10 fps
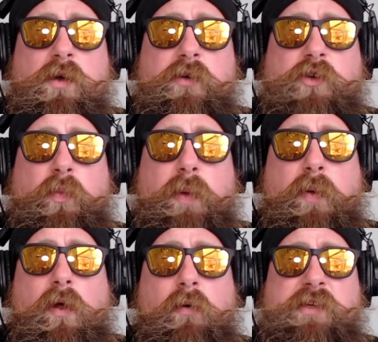So
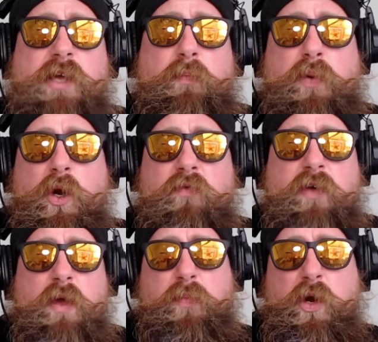people always say, prove
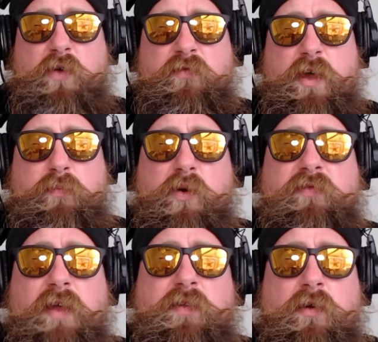it, prove it, prove
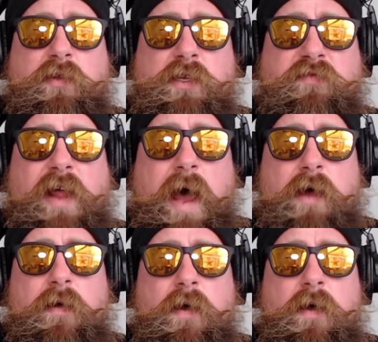that the earth is flat.